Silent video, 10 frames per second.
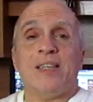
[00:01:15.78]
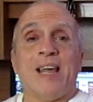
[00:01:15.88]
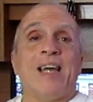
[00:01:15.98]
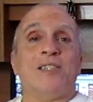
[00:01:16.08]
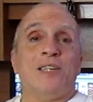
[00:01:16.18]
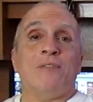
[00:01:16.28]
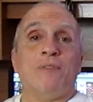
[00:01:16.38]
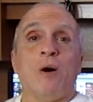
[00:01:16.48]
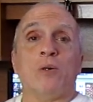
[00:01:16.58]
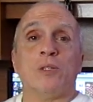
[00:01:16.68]
Now you see,
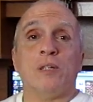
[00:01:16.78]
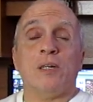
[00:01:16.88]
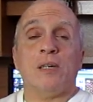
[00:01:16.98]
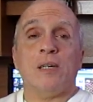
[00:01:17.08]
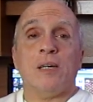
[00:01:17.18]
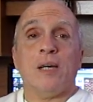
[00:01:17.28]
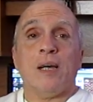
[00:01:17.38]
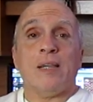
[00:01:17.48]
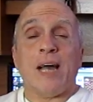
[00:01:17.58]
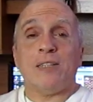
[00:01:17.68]
folks,
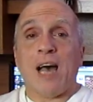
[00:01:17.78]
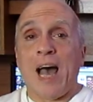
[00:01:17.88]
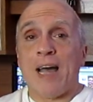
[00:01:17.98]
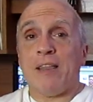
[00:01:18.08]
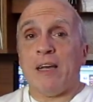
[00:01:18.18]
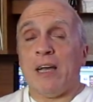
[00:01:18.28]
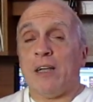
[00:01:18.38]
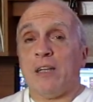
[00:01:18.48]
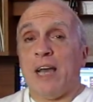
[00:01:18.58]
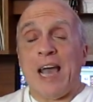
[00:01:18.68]
that's either
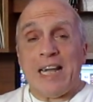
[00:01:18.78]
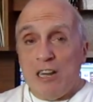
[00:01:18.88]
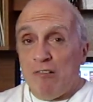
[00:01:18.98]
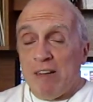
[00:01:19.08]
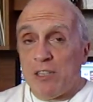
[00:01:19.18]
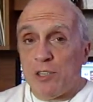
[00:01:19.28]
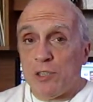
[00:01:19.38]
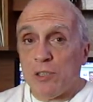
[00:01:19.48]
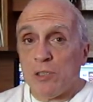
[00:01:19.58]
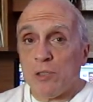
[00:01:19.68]

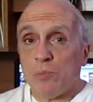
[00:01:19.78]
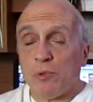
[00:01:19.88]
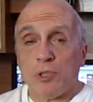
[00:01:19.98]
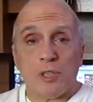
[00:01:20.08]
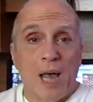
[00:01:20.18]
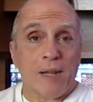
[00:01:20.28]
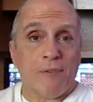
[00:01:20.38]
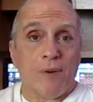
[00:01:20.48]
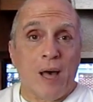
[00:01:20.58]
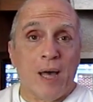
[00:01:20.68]
ignorance
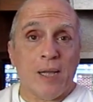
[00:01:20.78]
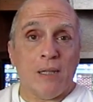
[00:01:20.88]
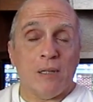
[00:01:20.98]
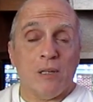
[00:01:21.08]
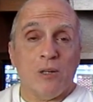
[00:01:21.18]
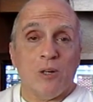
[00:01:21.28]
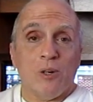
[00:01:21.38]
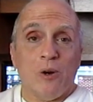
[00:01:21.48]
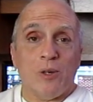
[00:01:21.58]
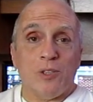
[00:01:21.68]
personified
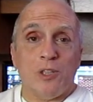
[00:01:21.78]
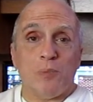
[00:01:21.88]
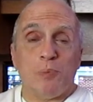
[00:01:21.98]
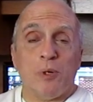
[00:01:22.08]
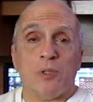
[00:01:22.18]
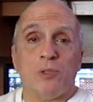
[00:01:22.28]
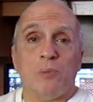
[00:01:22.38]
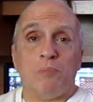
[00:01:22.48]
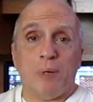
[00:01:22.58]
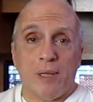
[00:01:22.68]
or it's just pure
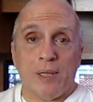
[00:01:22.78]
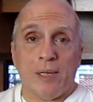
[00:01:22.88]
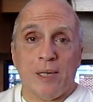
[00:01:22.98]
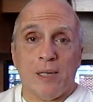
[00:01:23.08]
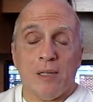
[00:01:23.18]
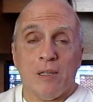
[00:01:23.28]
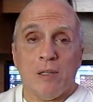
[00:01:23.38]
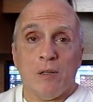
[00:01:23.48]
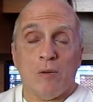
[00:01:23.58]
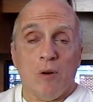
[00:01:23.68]
stupidity.
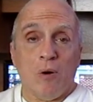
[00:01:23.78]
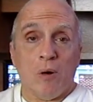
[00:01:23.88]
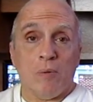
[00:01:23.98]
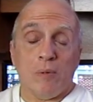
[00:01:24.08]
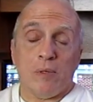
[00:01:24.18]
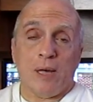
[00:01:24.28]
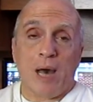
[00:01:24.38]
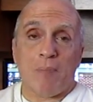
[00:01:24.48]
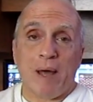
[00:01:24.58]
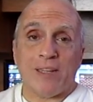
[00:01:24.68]
Or
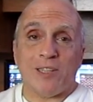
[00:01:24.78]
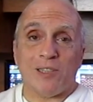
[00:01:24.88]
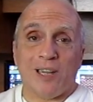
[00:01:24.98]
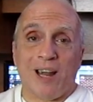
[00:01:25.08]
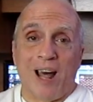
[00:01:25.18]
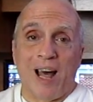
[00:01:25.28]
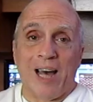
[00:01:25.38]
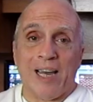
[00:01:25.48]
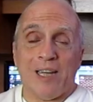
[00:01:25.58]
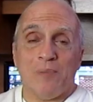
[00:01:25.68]
how about it, just a lie?